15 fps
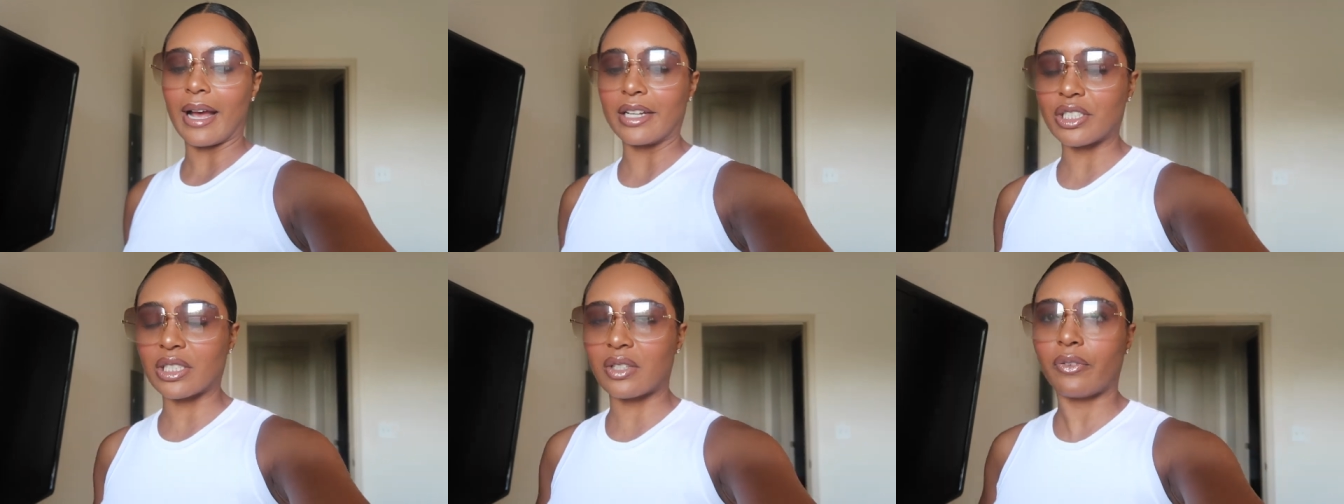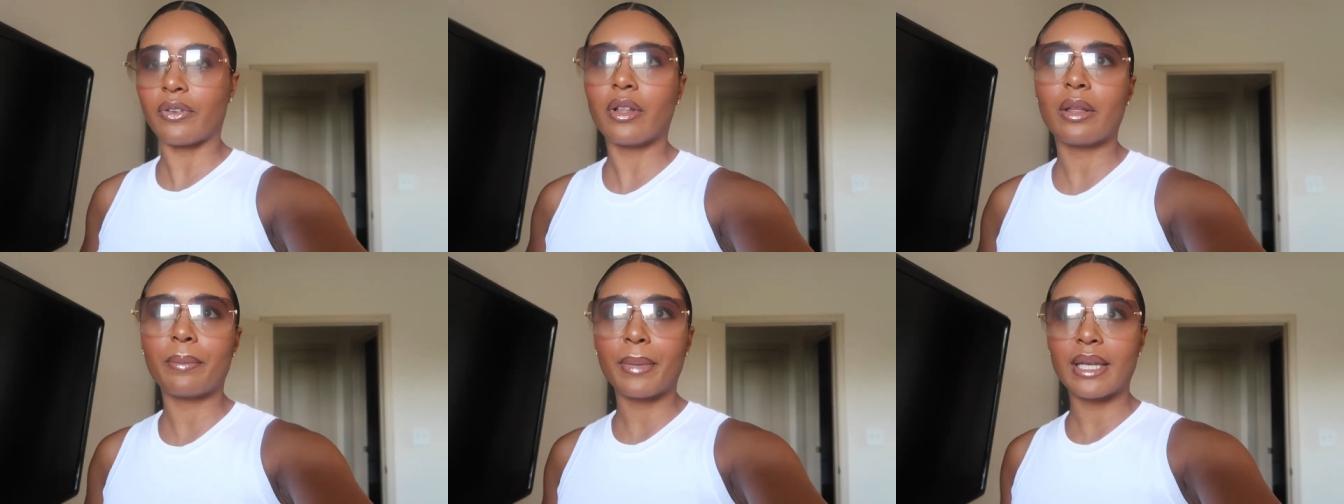I just
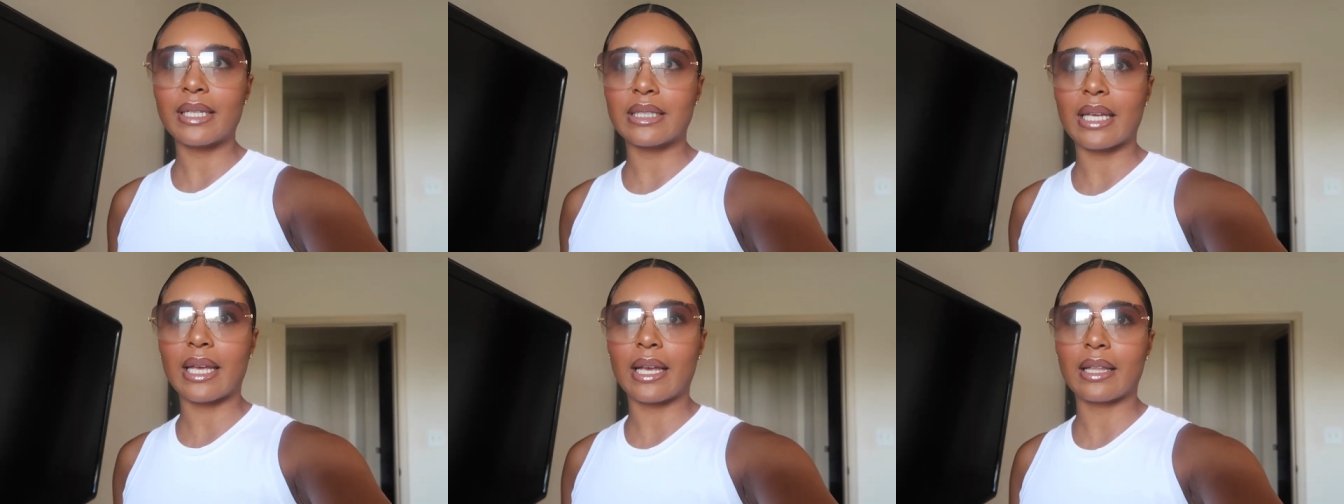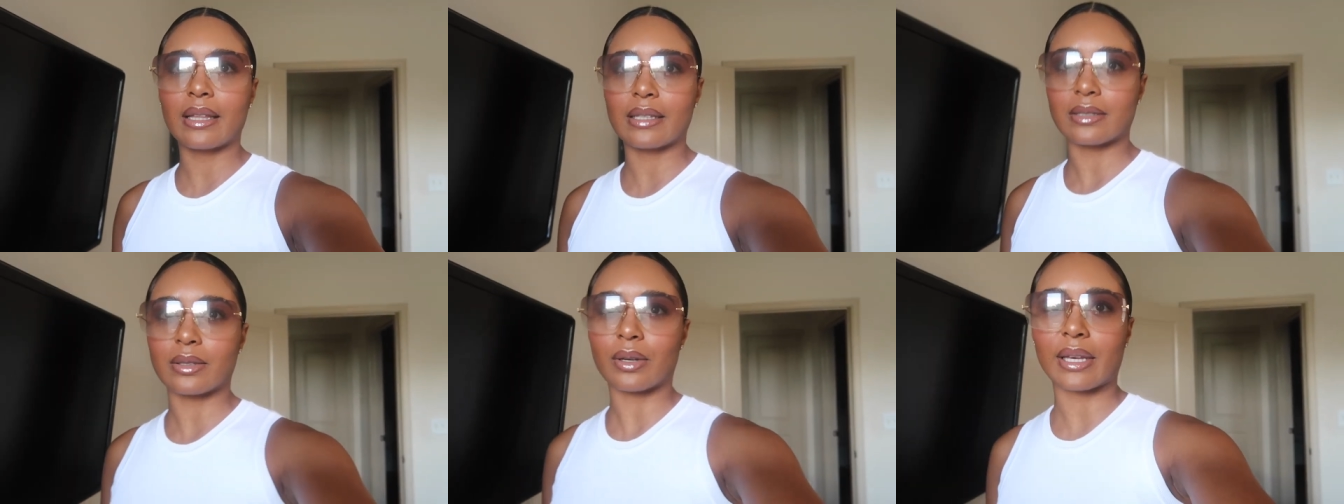feel amazing.
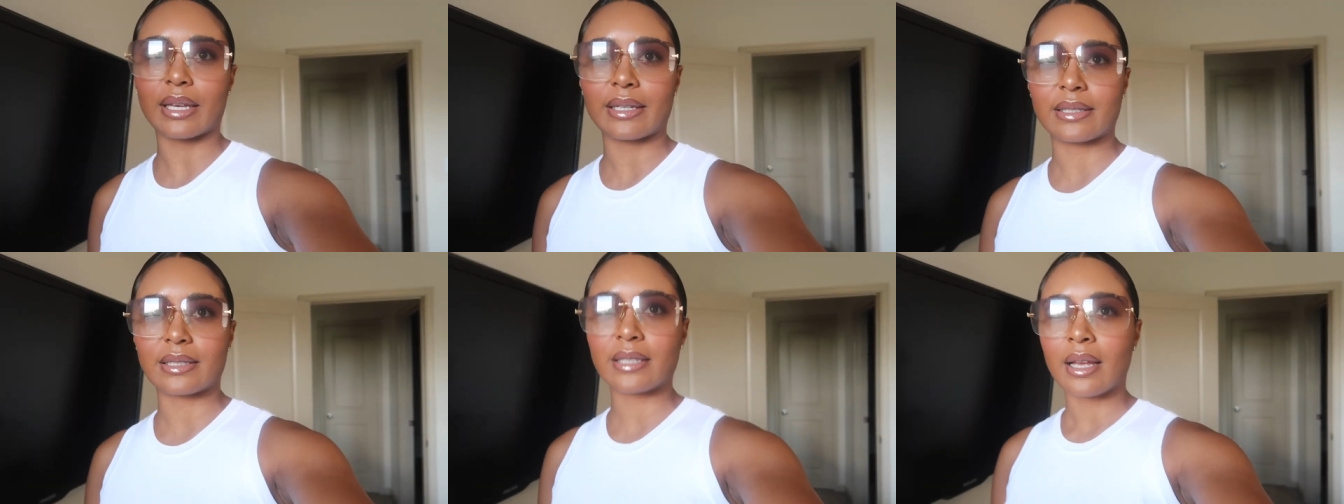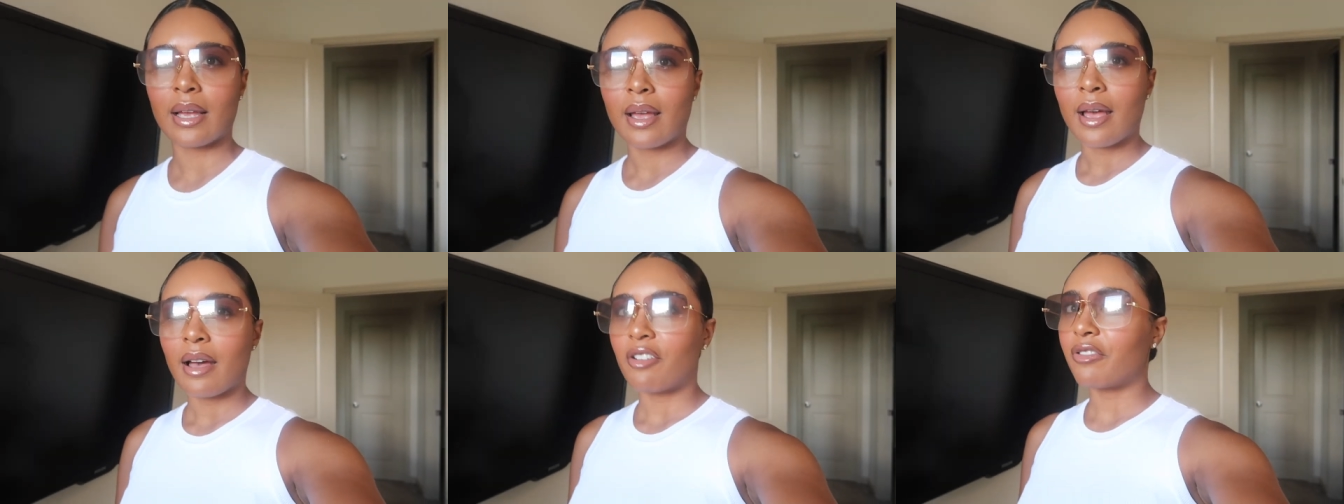This look is
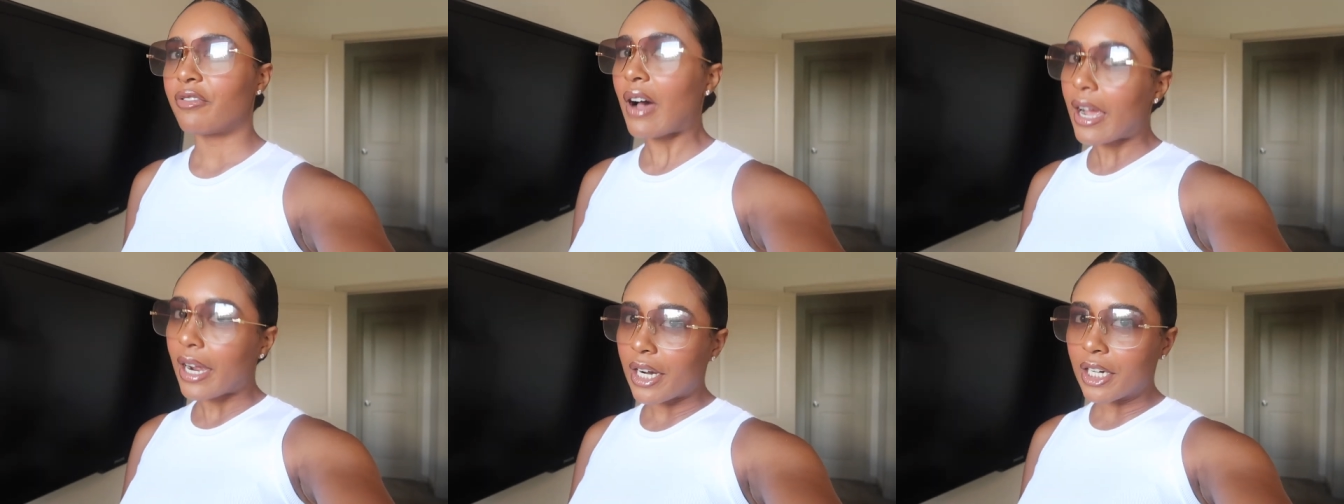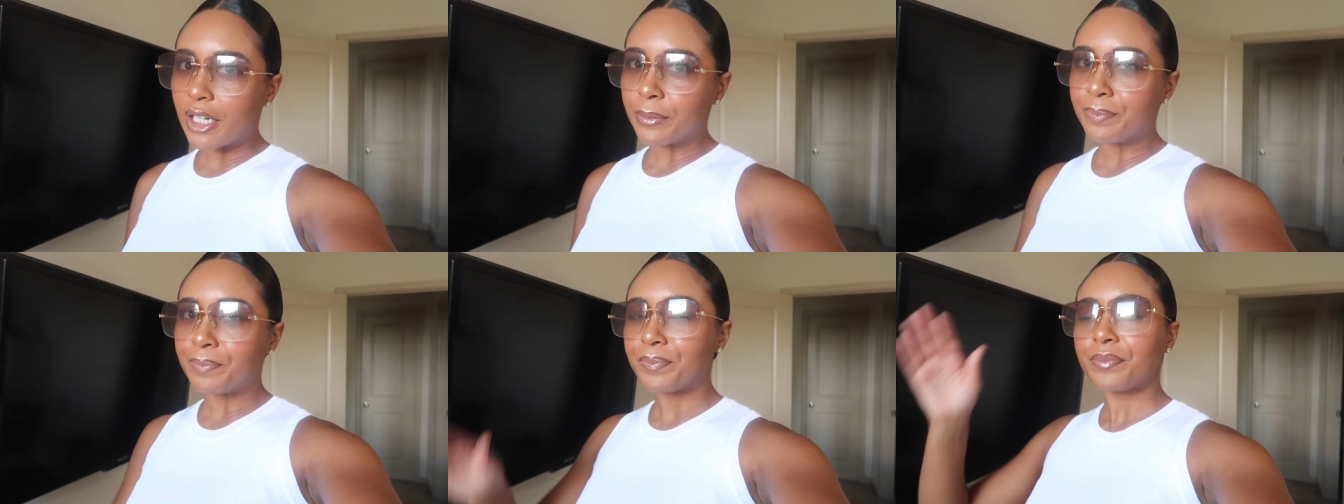
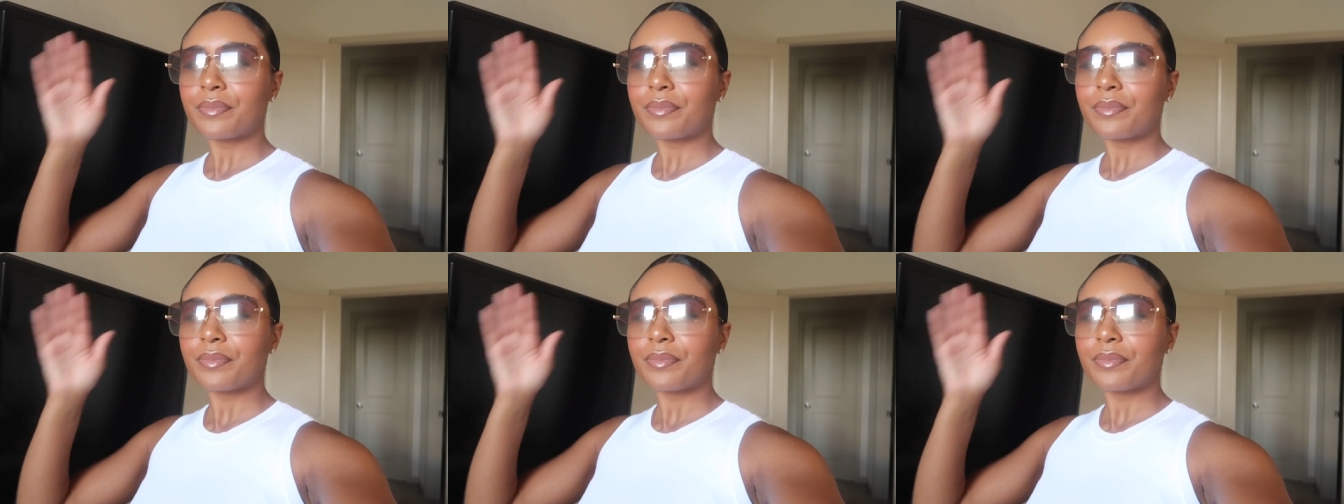fire.